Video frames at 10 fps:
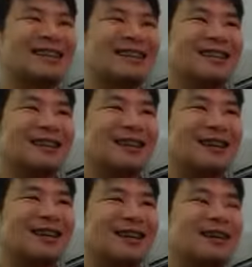Yeah.
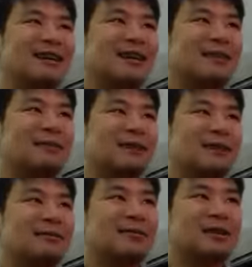But
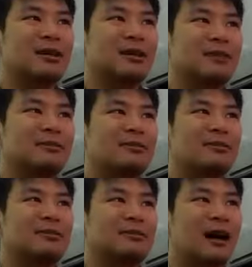
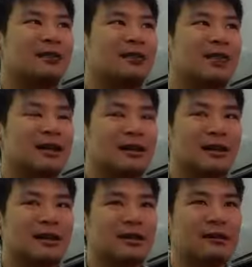after that, like
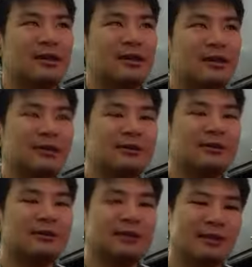when school
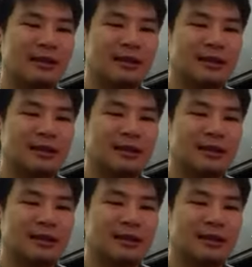started,